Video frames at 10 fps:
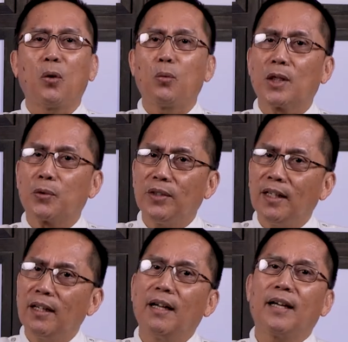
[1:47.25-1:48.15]
will
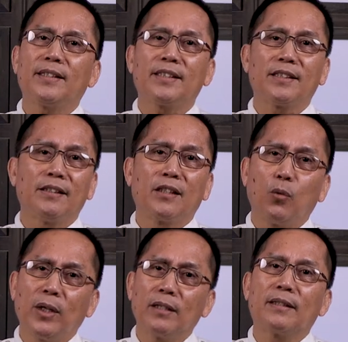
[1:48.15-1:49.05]
realize the
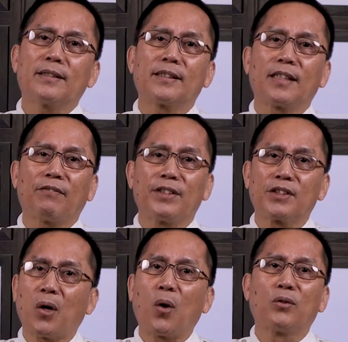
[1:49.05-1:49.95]
weakness of
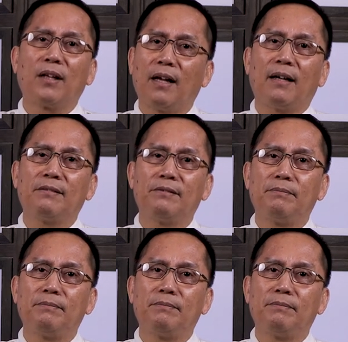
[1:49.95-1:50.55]
his own love.